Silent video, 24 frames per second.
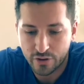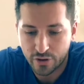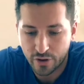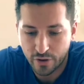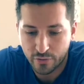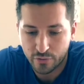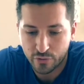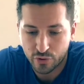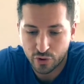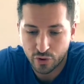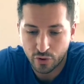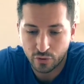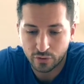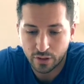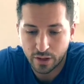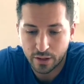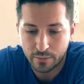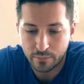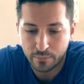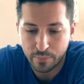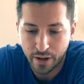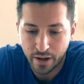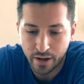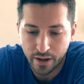Jared and Joe
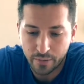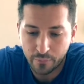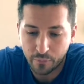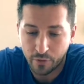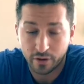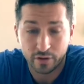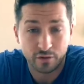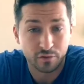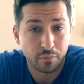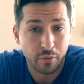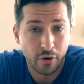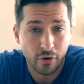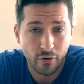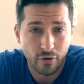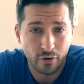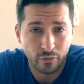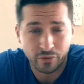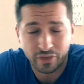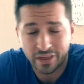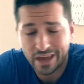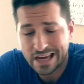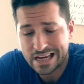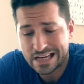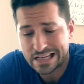led by Marcus Mariota
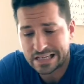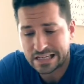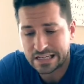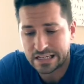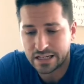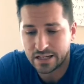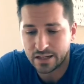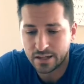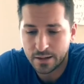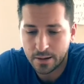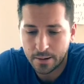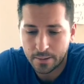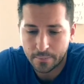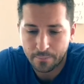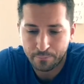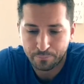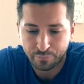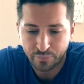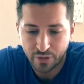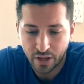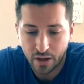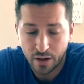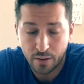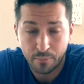with 18.
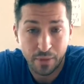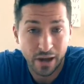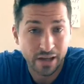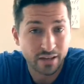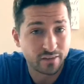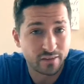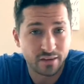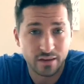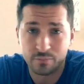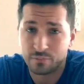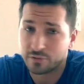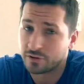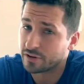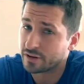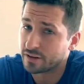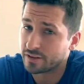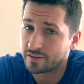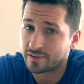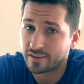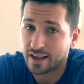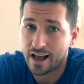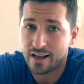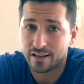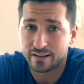Mike's team's looking
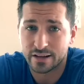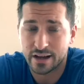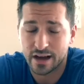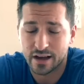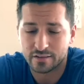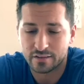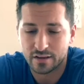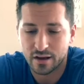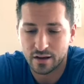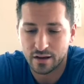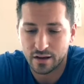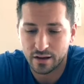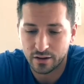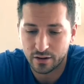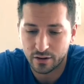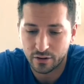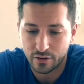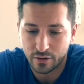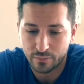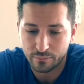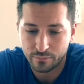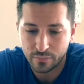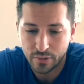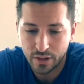solid, guys.
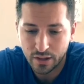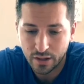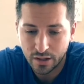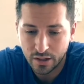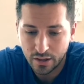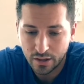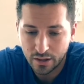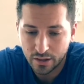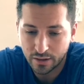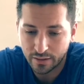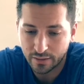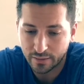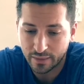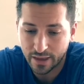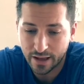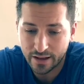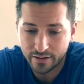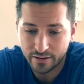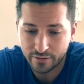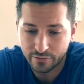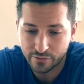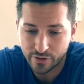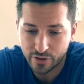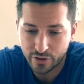That
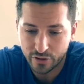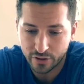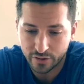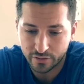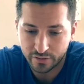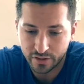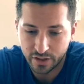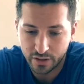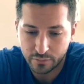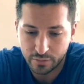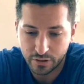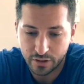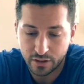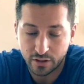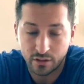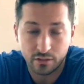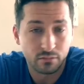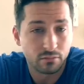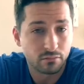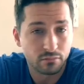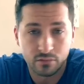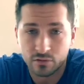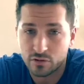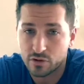division is going to be
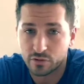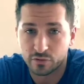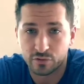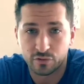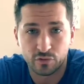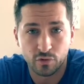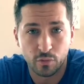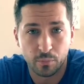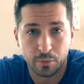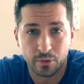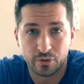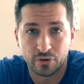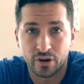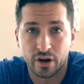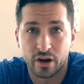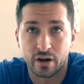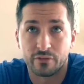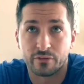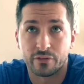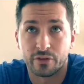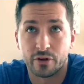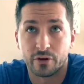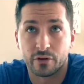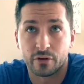just super
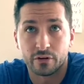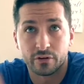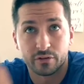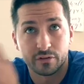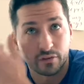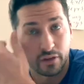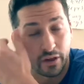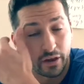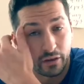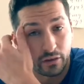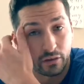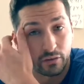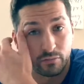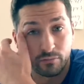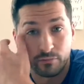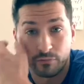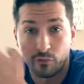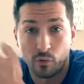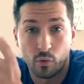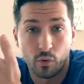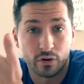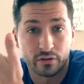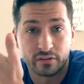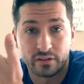tough. There's like
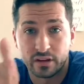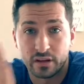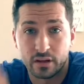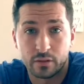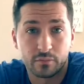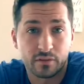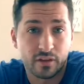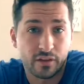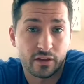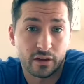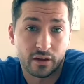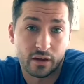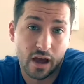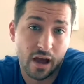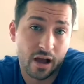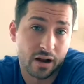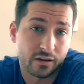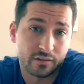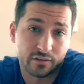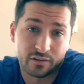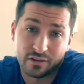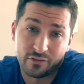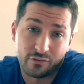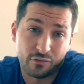4 teams, I think,
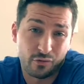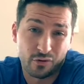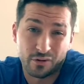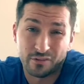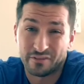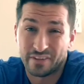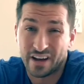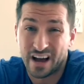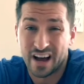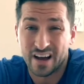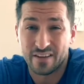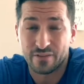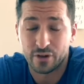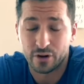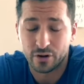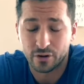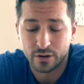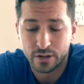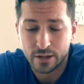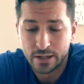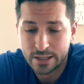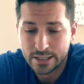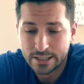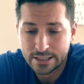honestly 4 or 5 that
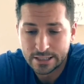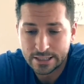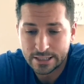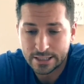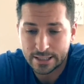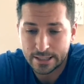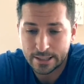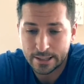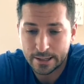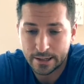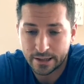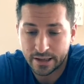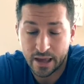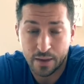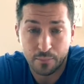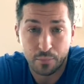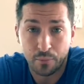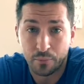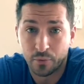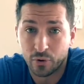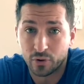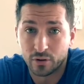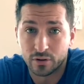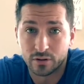are
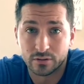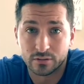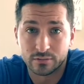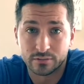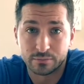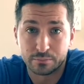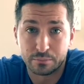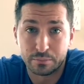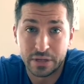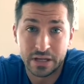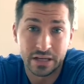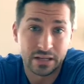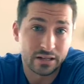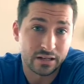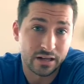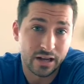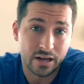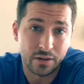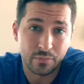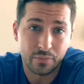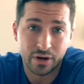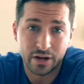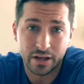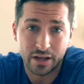capable of beating
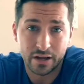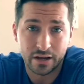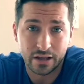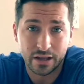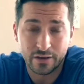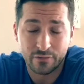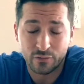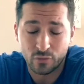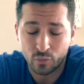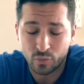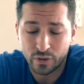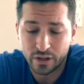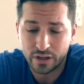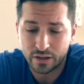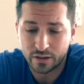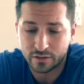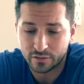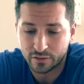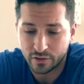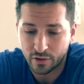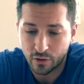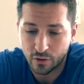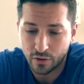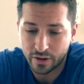anybody any given week.
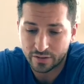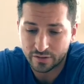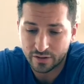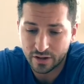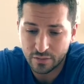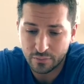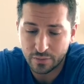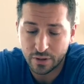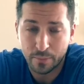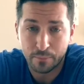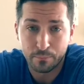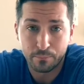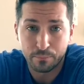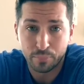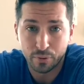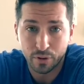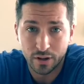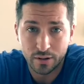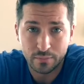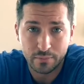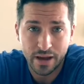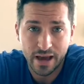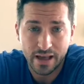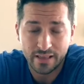So it's going to be a
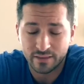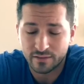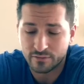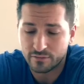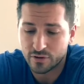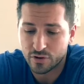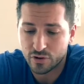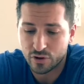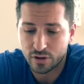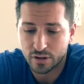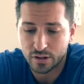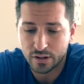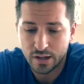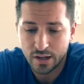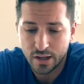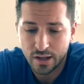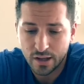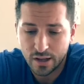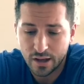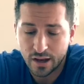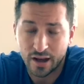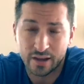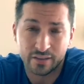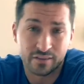bloodbath division.
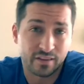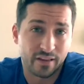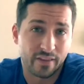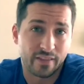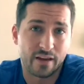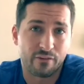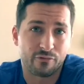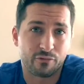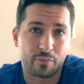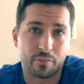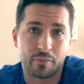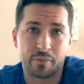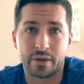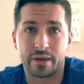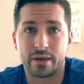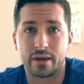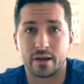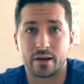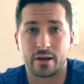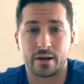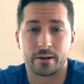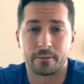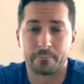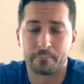I said that from the
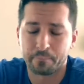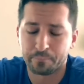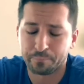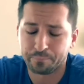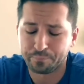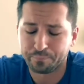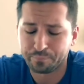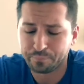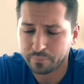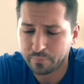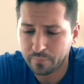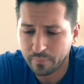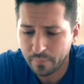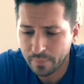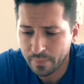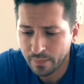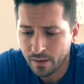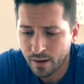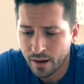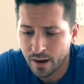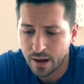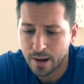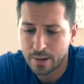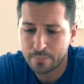beginning.
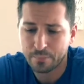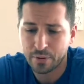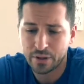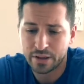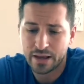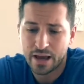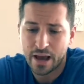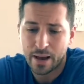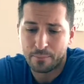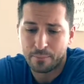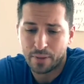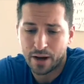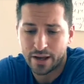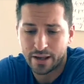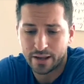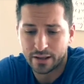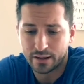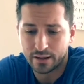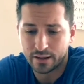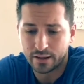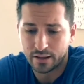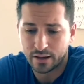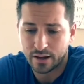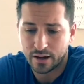But yeah,
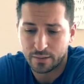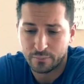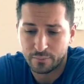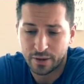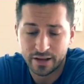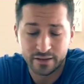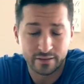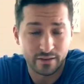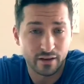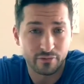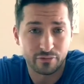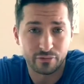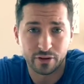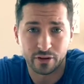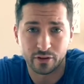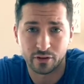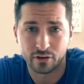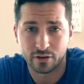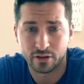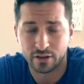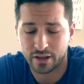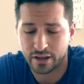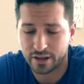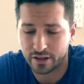Mike definitely
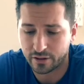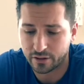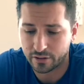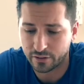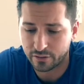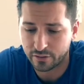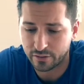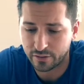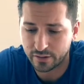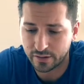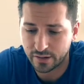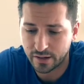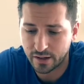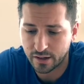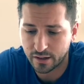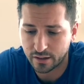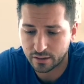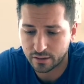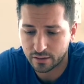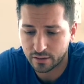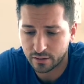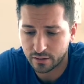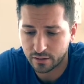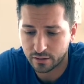looking like a
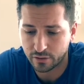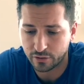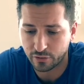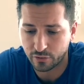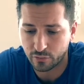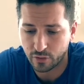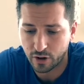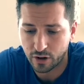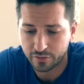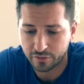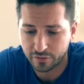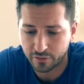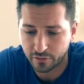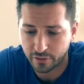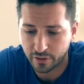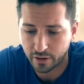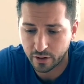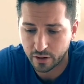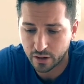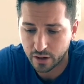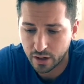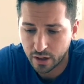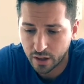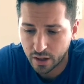good roster
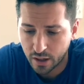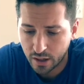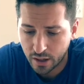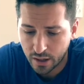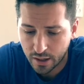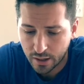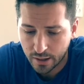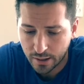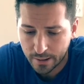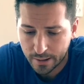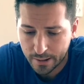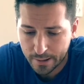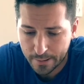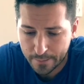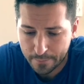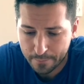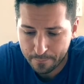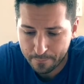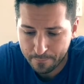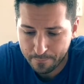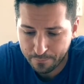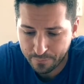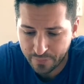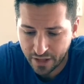there.
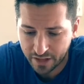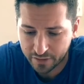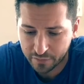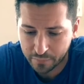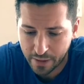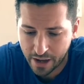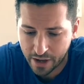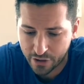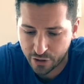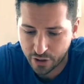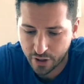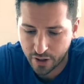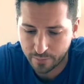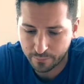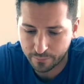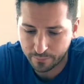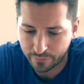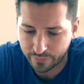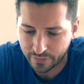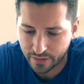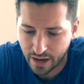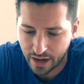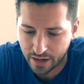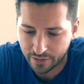Next matchup,
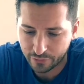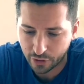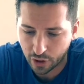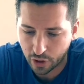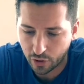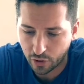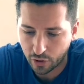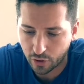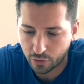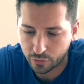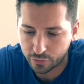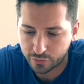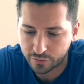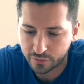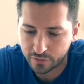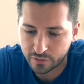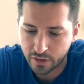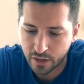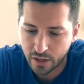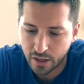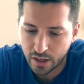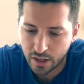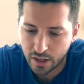not even close,